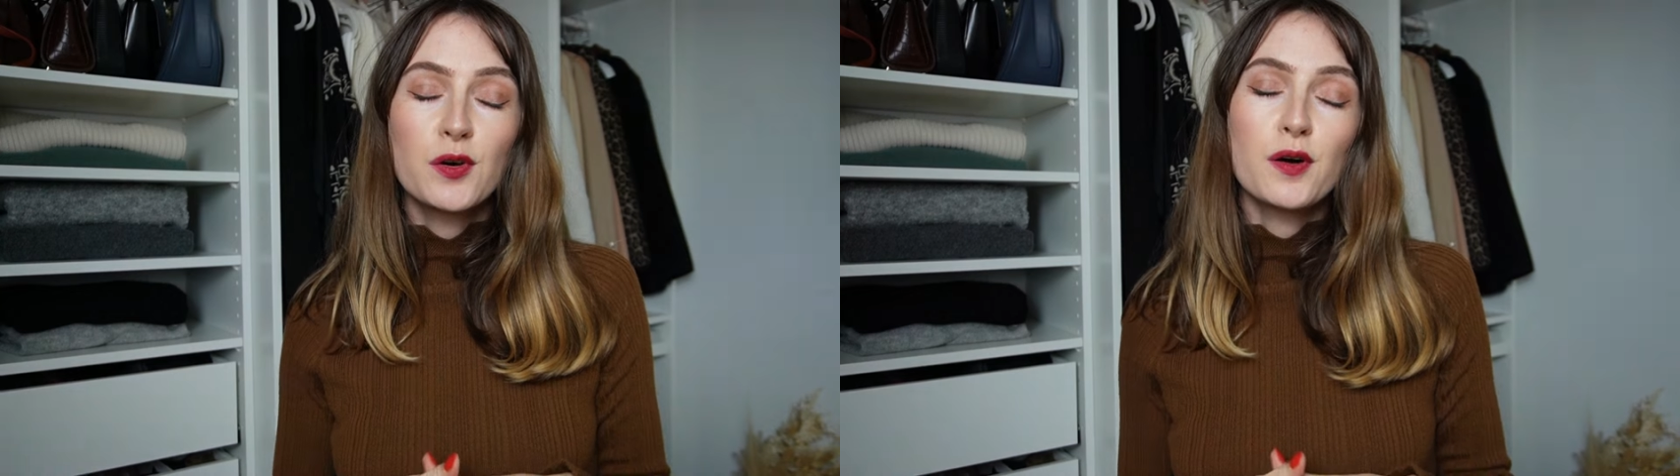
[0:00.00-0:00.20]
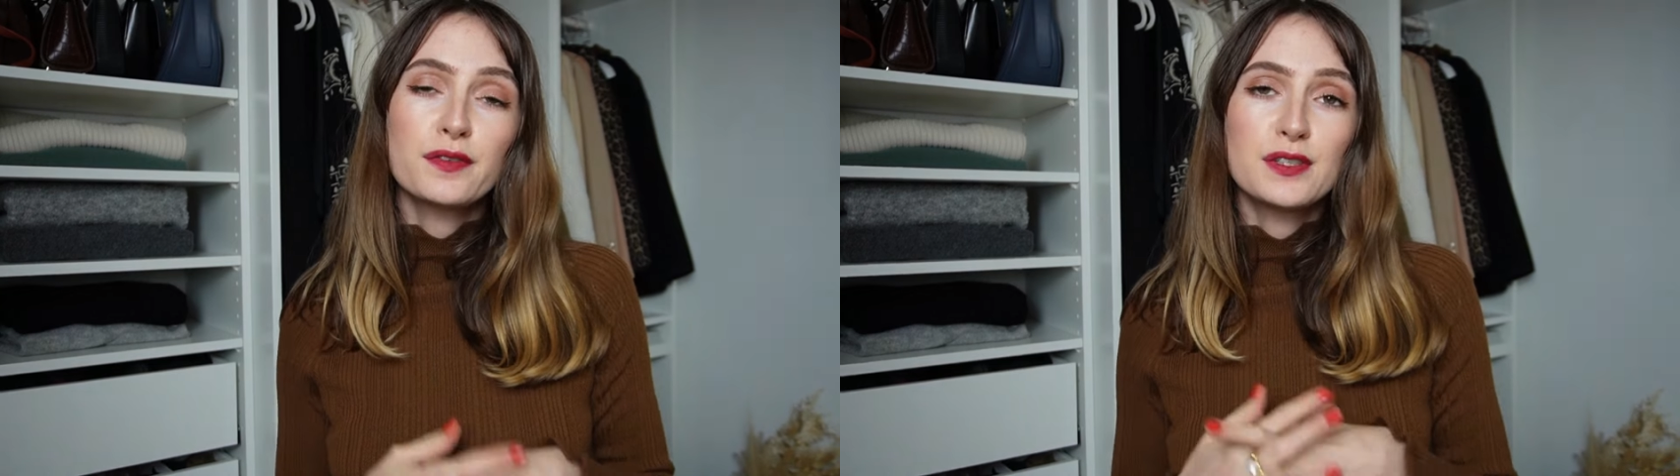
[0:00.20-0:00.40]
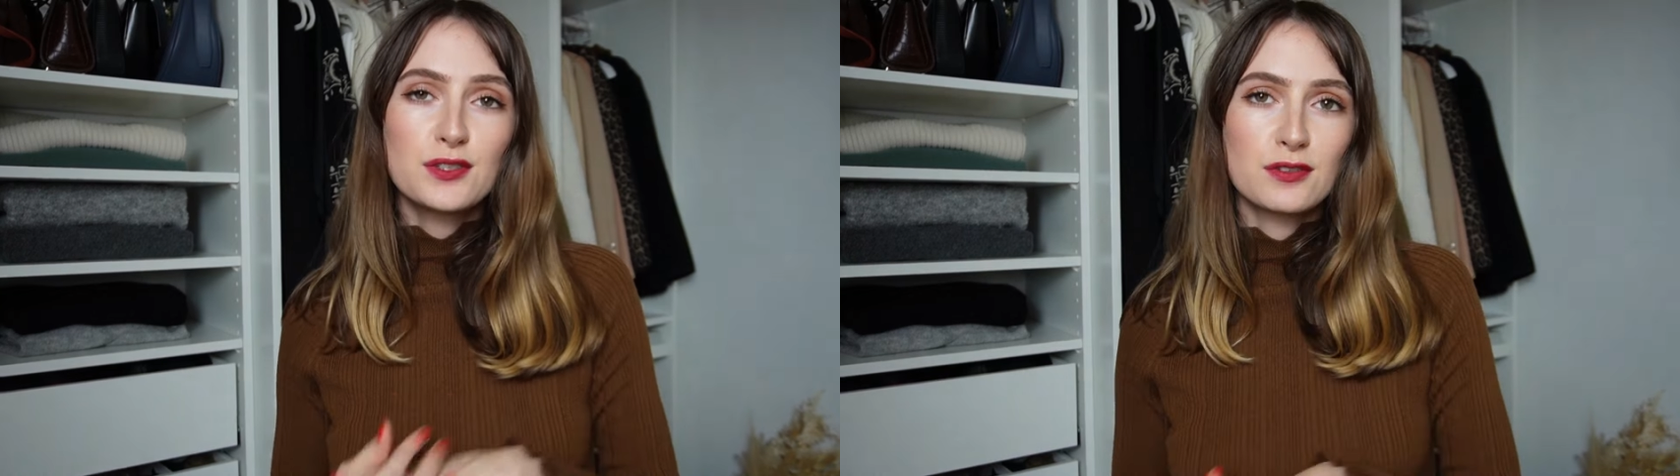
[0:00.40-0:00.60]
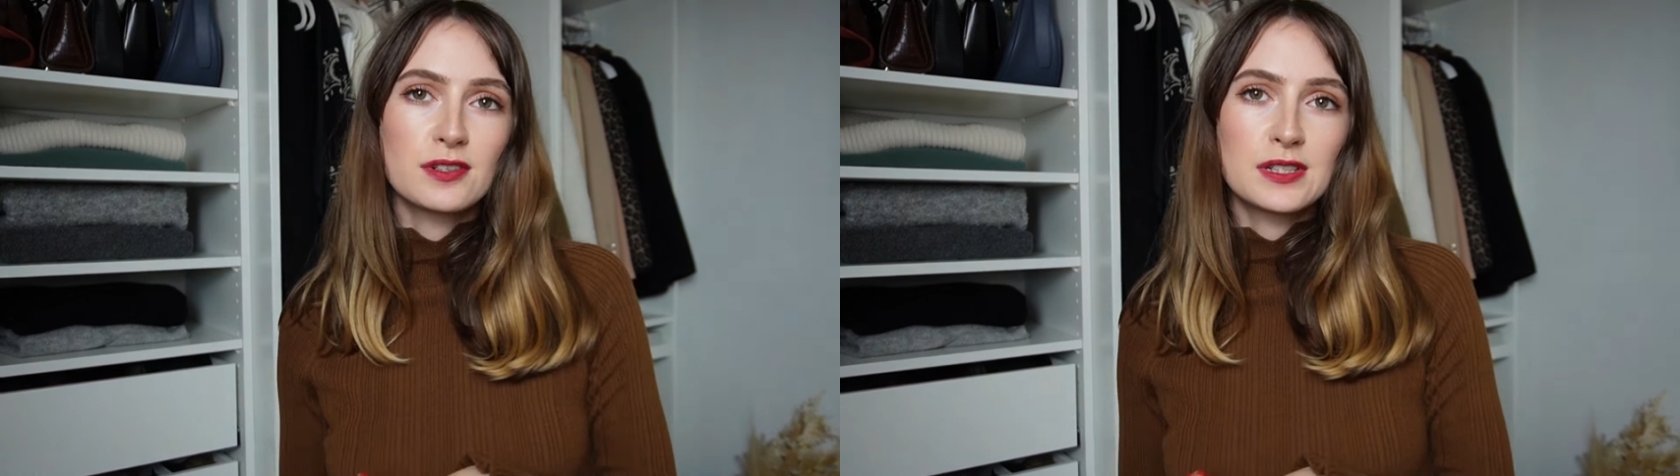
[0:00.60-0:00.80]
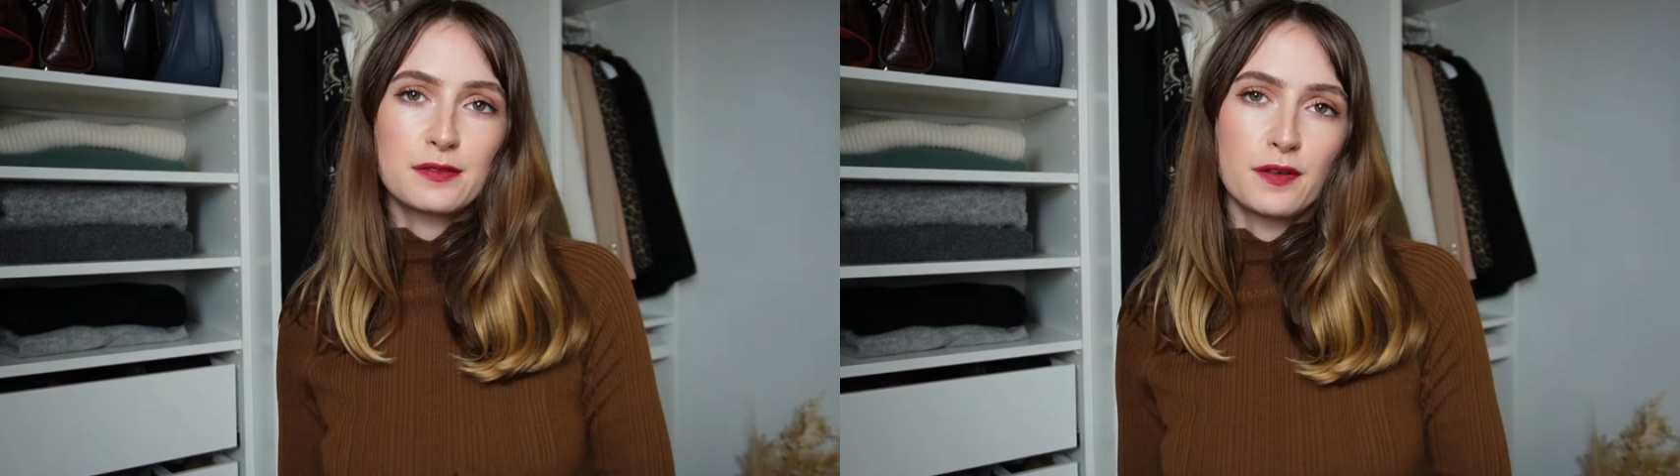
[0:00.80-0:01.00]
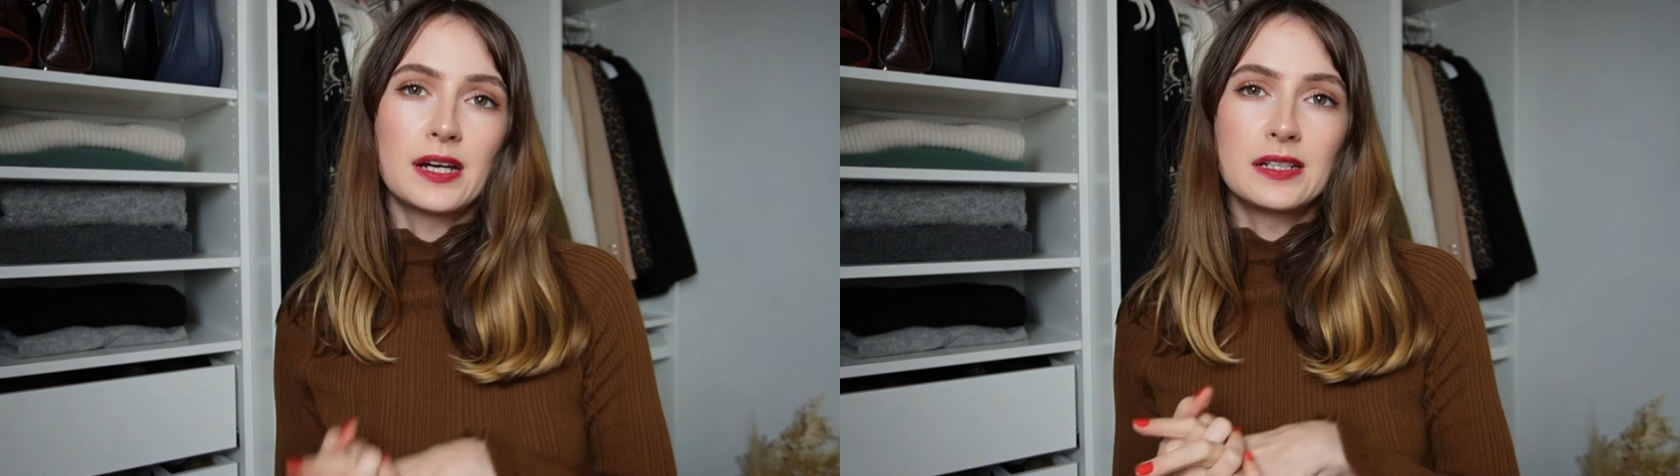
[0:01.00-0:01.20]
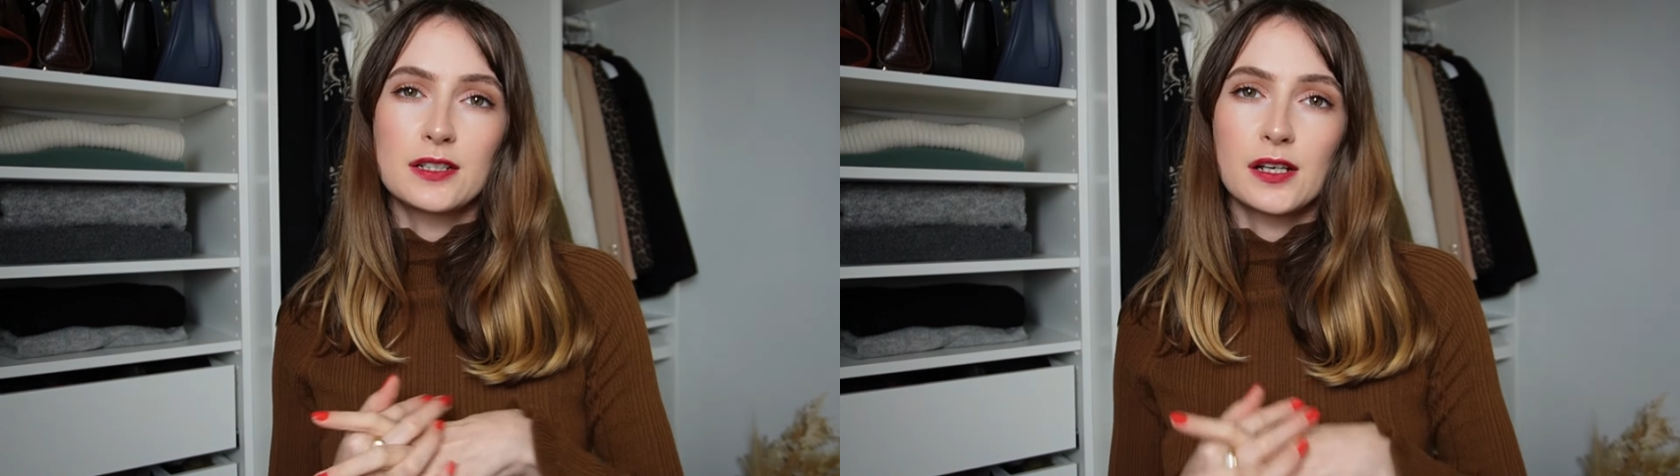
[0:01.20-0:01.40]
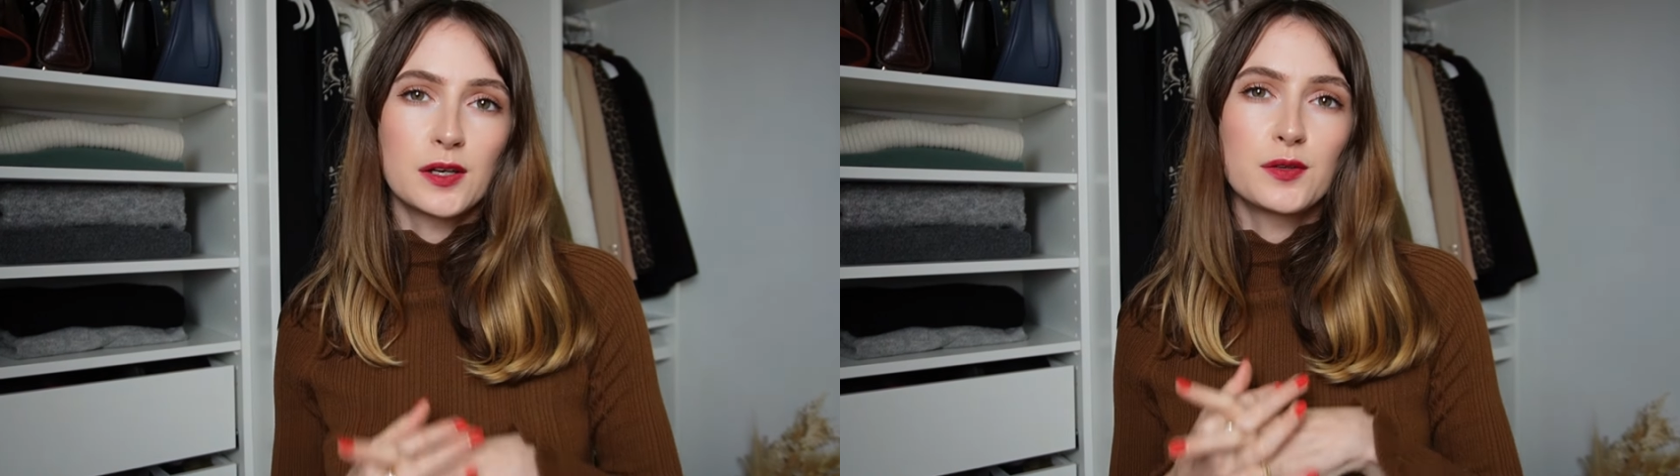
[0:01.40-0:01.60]
often struggle to find
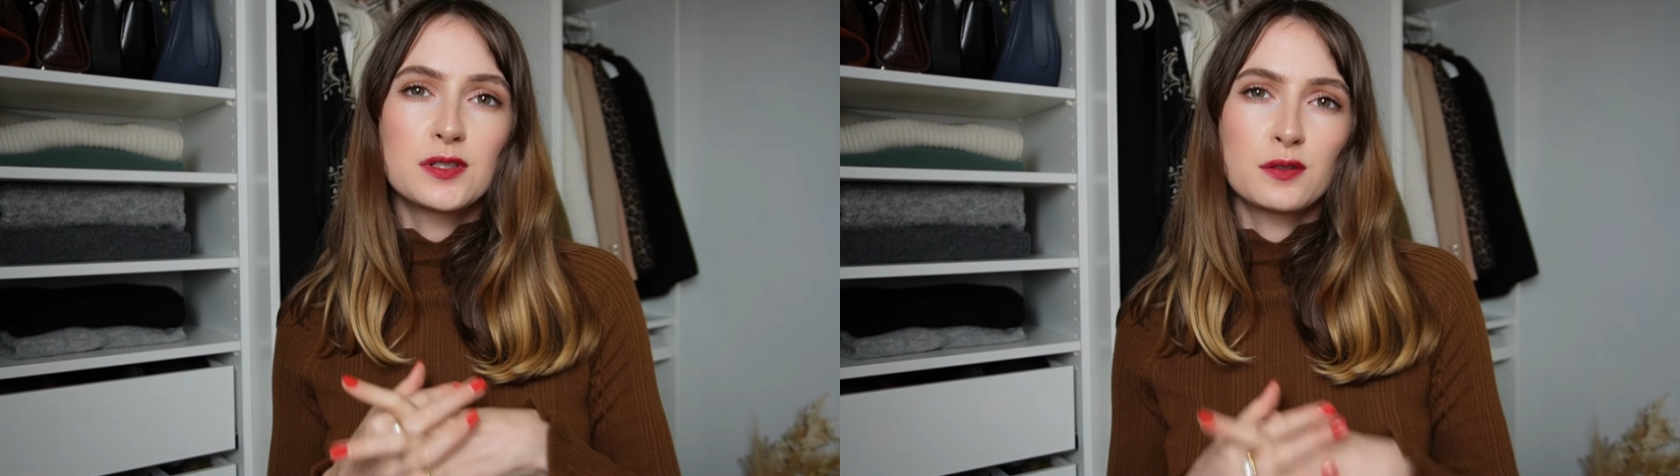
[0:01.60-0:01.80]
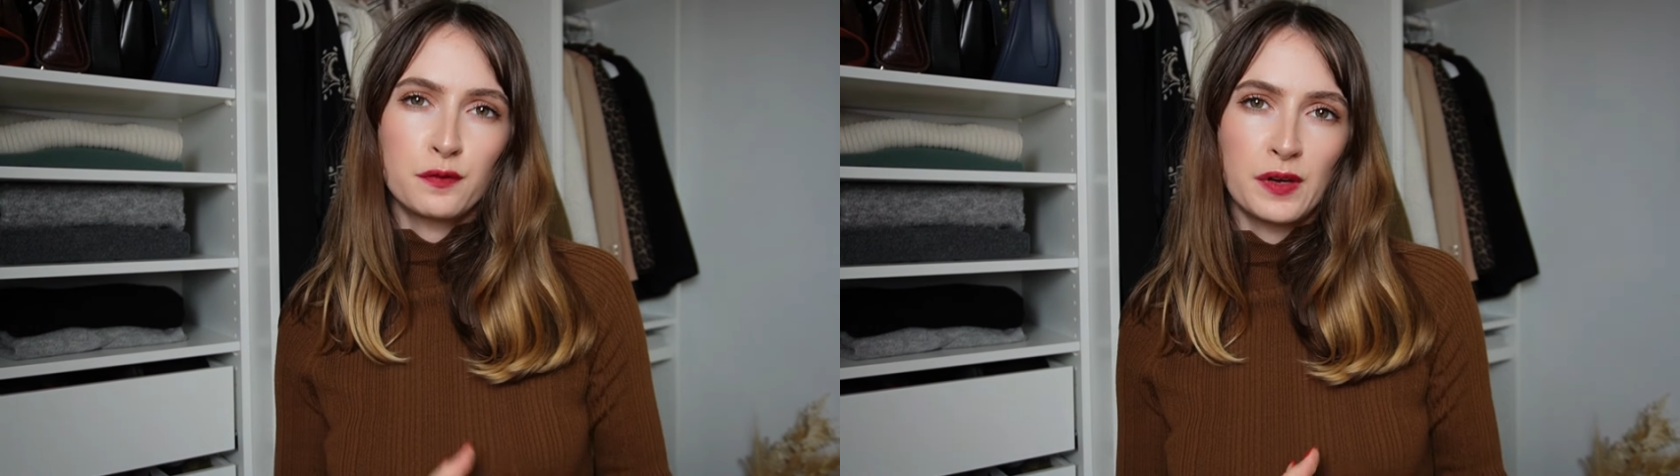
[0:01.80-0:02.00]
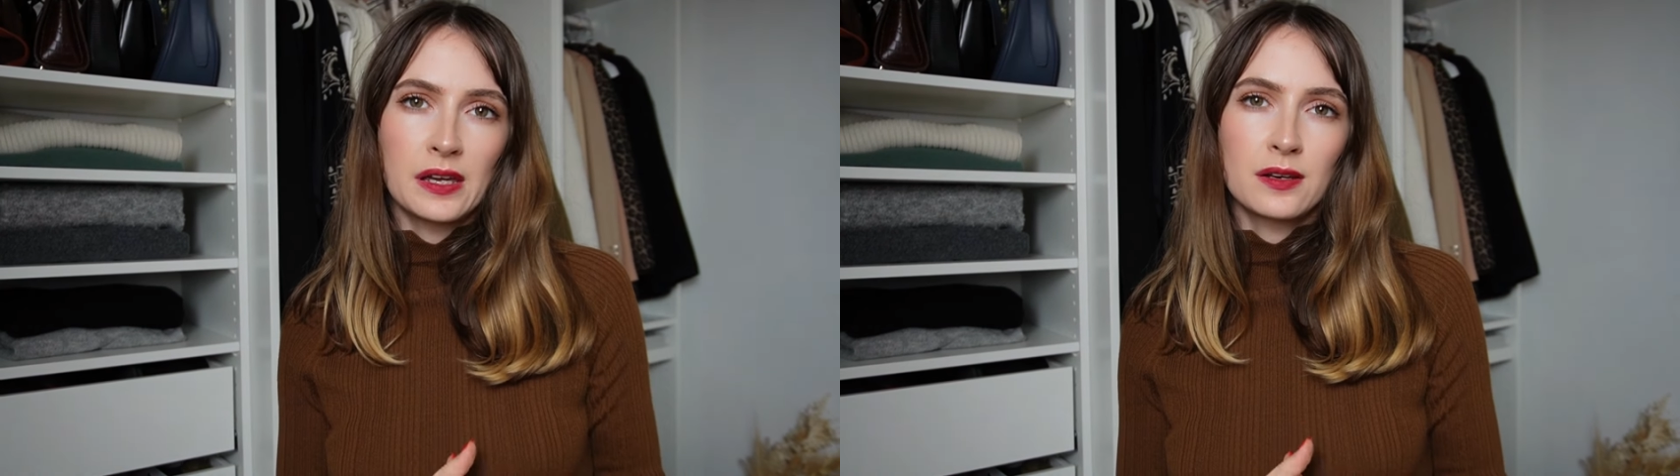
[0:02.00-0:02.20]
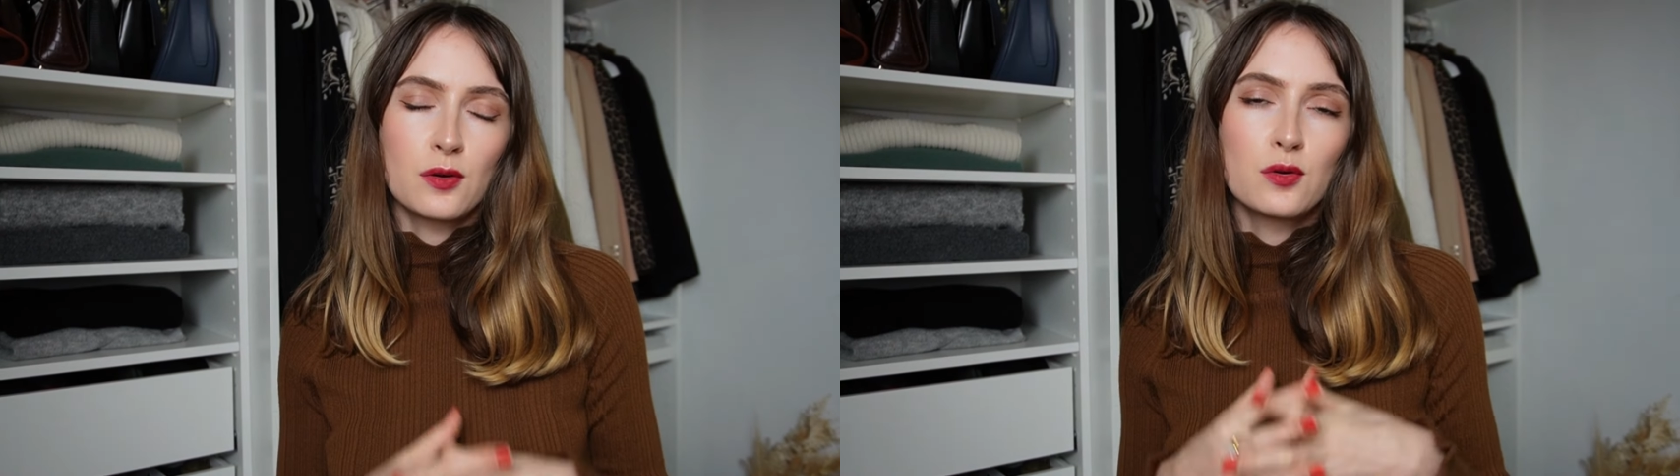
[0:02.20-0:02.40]
clothes to fit